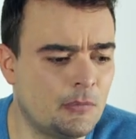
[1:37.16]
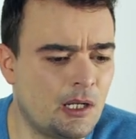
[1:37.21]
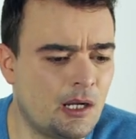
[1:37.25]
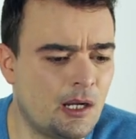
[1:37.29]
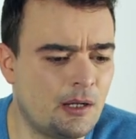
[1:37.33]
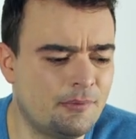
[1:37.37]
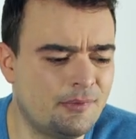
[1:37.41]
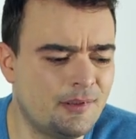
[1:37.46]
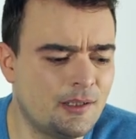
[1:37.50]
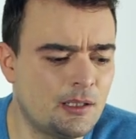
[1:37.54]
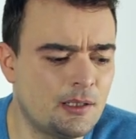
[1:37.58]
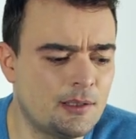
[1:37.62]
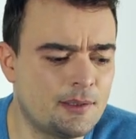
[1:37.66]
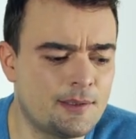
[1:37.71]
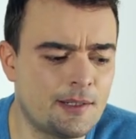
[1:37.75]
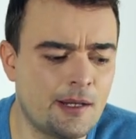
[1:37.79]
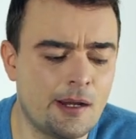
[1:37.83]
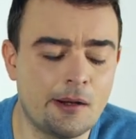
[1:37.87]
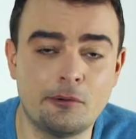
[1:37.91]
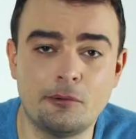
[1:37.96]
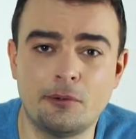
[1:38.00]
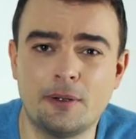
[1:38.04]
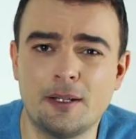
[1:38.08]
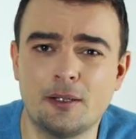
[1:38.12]
I think it's
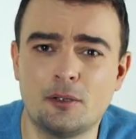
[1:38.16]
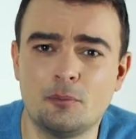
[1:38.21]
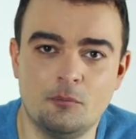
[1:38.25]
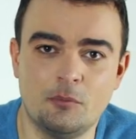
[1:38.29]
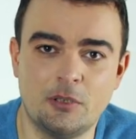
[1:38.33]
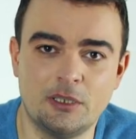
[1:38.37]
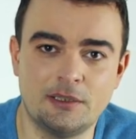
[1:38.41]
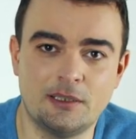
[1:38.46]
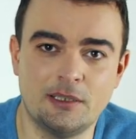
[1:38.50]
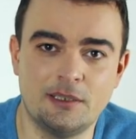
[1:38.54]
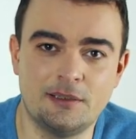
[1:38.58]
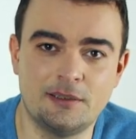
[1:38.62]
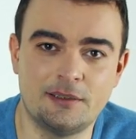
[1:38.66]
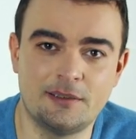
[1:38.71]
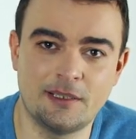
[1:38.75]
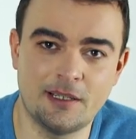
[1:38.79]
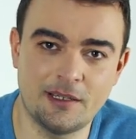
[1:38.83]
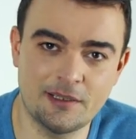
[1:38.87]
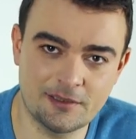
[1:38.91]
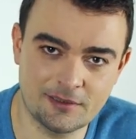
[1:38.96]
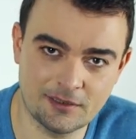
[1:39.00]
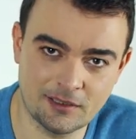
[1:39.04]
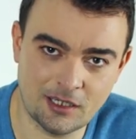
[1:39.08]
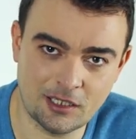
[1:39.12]
accurate, but it
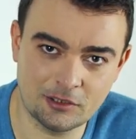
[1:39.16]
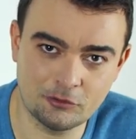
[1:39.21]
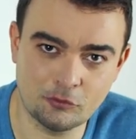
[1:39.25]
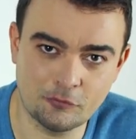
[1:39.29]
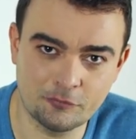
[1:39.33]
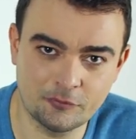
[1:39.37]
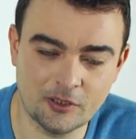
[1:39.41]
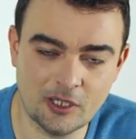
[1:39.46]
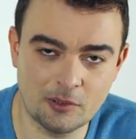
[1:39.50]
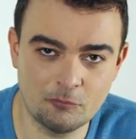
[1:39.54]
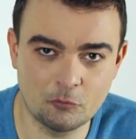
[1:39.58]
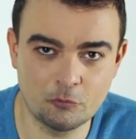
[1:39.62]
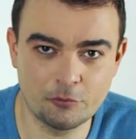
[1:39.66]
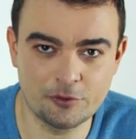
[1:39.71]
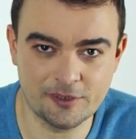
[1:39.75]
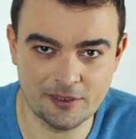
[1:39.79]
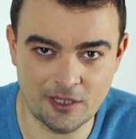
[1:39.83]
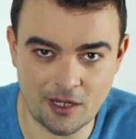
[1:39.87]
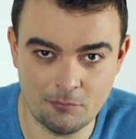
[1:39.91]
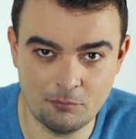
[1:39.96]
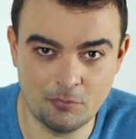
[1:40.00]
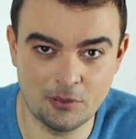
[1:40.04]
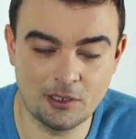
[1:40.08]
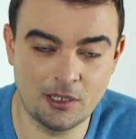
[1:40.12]
takes a lot of time to
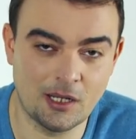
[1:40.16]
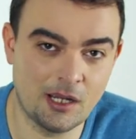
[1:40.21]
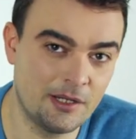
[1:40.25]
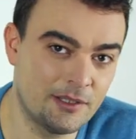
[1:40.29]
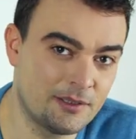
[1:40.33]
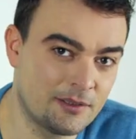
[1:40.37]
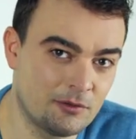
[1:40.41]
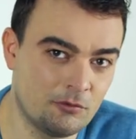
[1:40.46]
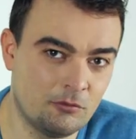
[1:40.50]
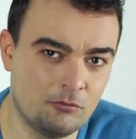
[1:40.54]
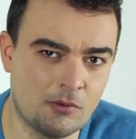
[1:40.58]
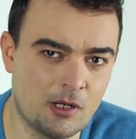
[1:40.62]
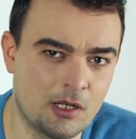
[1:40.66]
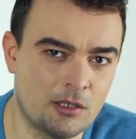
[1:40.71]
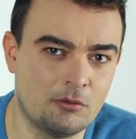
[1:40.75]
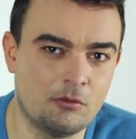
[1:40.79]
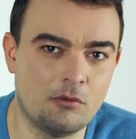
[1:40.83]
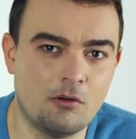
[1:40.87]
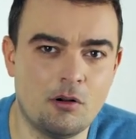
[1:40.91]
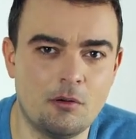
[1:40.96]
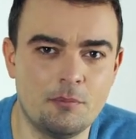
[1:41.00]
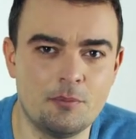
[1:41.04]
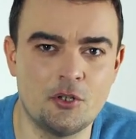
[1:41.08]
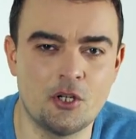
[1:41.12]
stabilize one
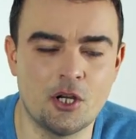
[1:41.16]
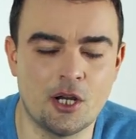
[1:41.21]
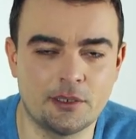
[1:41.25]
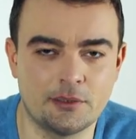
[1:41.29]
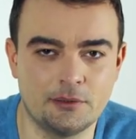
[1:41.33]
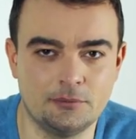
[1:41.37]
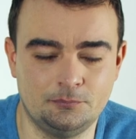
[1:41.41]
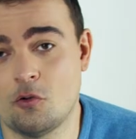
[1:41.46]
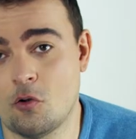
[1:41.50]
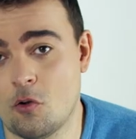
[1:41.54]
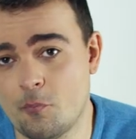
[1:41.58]
object.